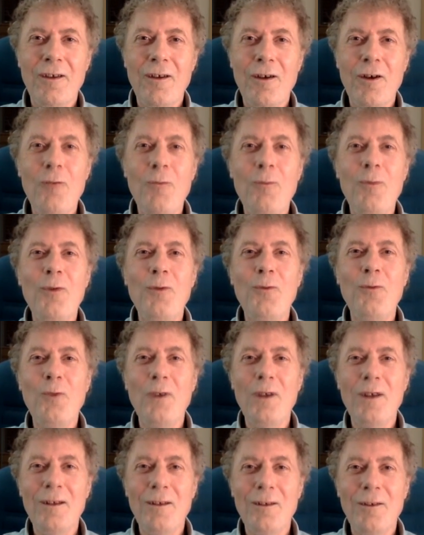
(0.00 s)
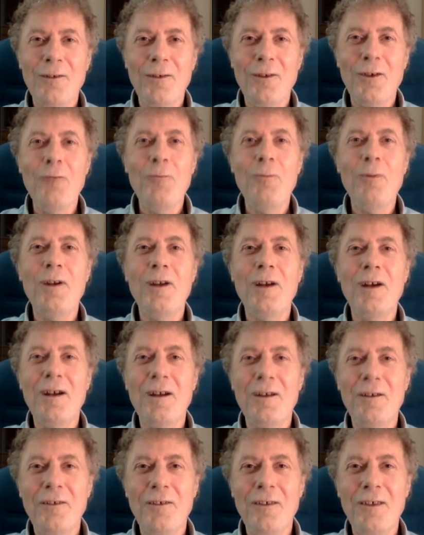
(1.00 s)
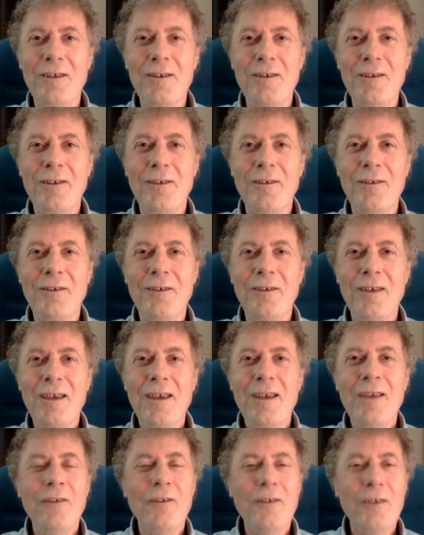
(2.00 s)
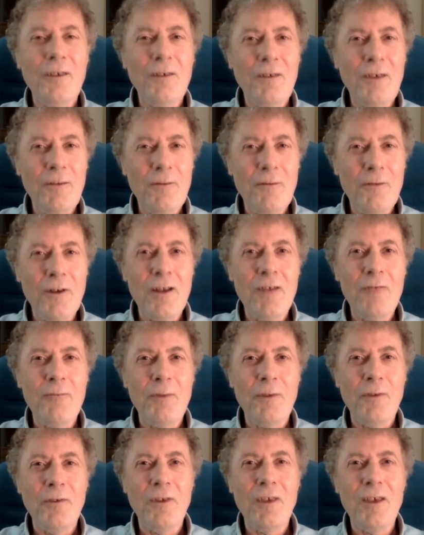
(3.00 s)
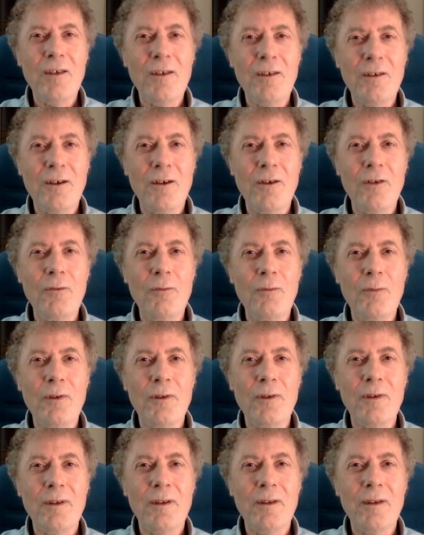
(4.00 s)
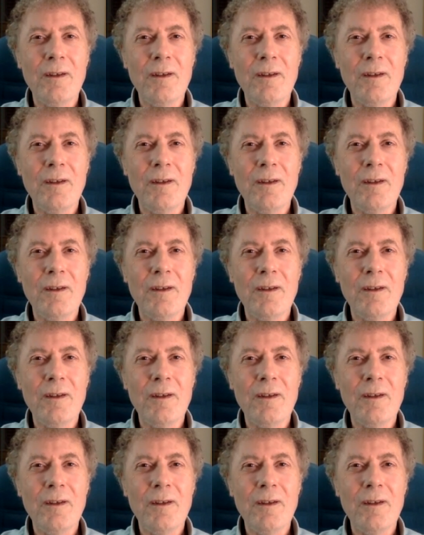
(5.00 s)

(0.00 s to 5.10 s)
open wills, open heart centers, 65% are open.